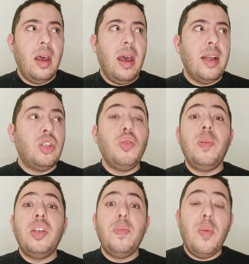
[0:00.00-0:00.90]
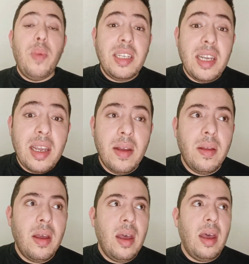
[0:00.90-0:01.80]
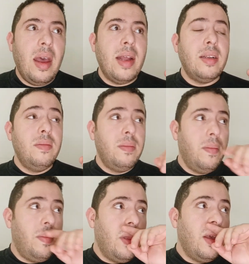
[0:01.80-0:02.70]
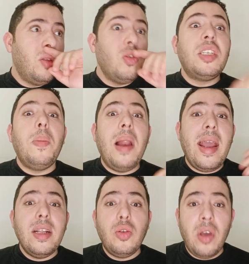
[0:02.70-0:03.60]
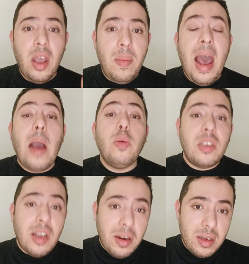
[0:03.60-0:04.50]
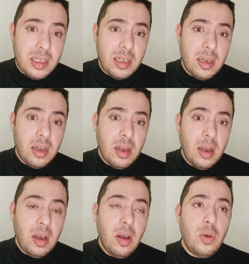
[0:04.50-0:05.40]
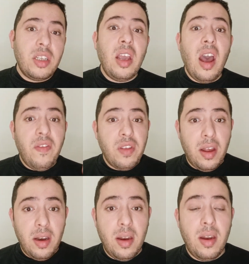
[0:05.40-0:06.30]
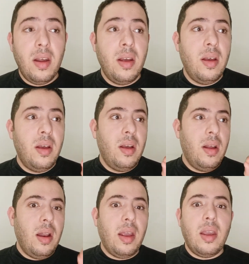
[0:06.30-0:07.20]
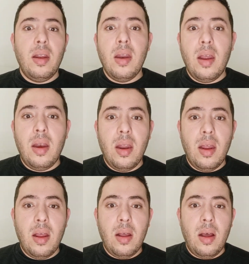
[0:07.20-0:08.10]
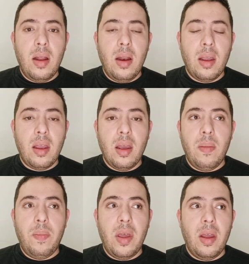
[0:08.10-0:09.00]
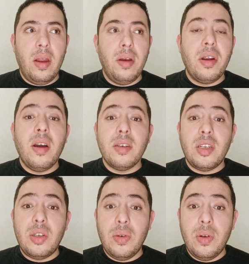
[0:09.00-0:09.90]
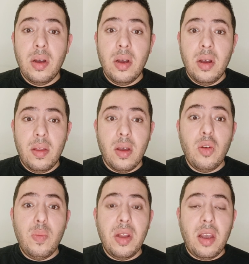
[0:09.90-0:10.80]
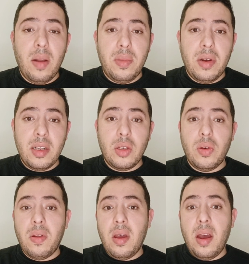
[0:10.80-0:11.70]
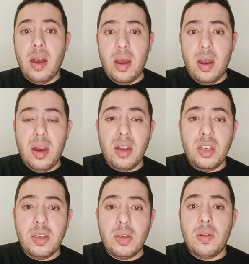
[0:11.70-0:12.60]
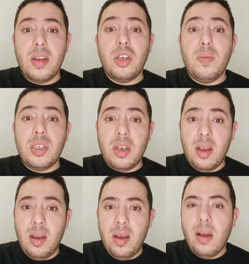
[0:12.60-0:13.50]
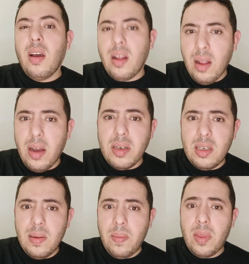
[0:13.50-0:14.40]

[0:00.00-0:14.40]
and to be diplomatic and to explain to him how serious what he have done, like in regards to the good medical practice or the NHS or the GMC guidelines.